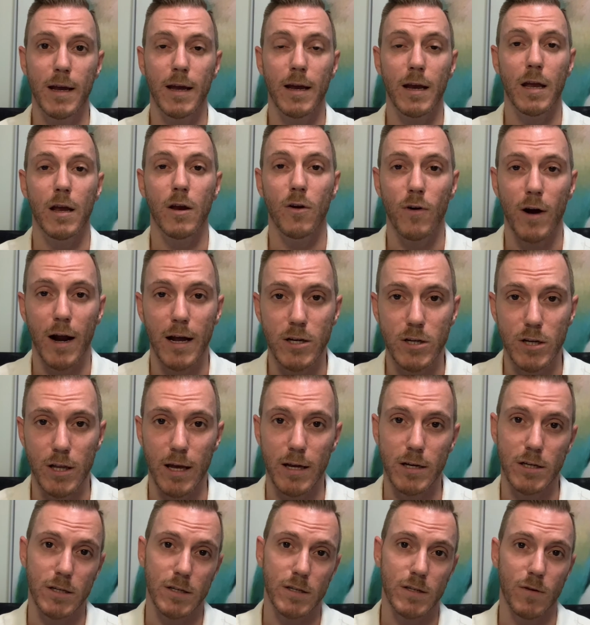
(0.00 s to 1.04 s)
and
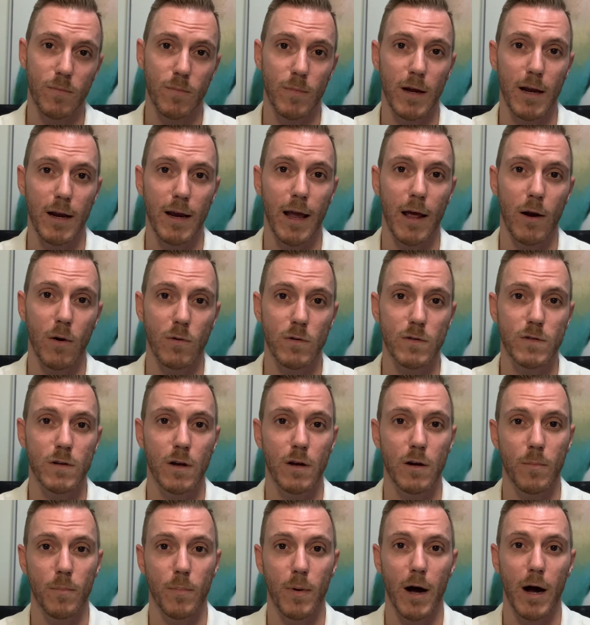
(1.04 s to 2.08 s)
congratulations to Mick and also
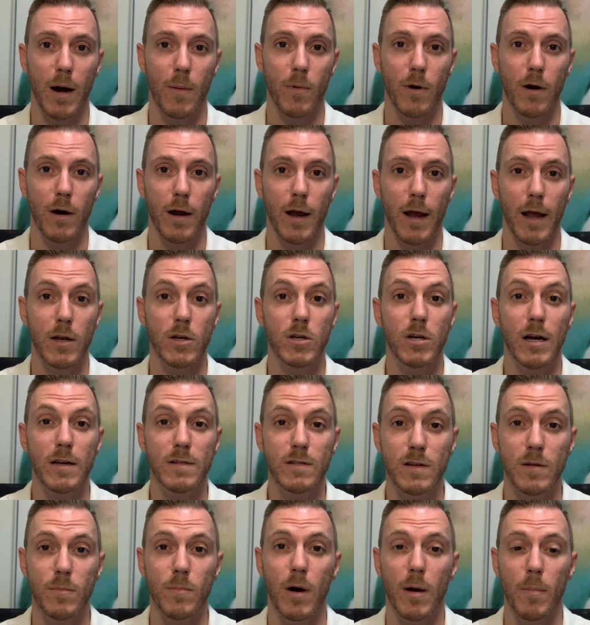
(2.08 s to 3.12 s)
to Barbara and
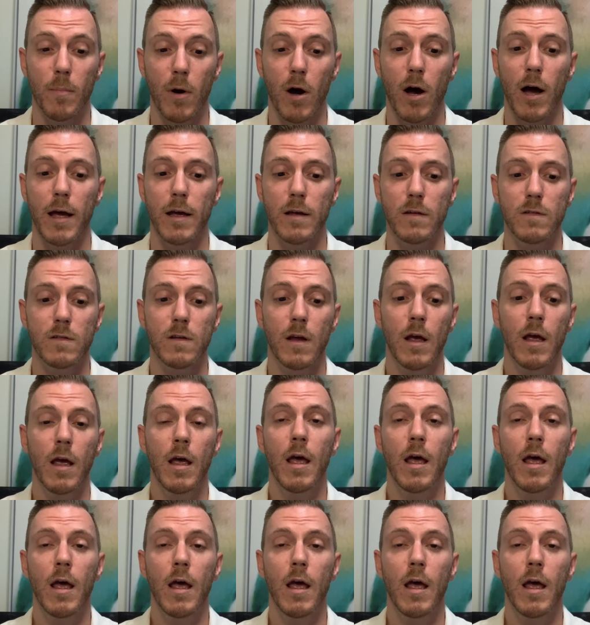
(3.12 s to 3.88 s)
Justin, my buyers.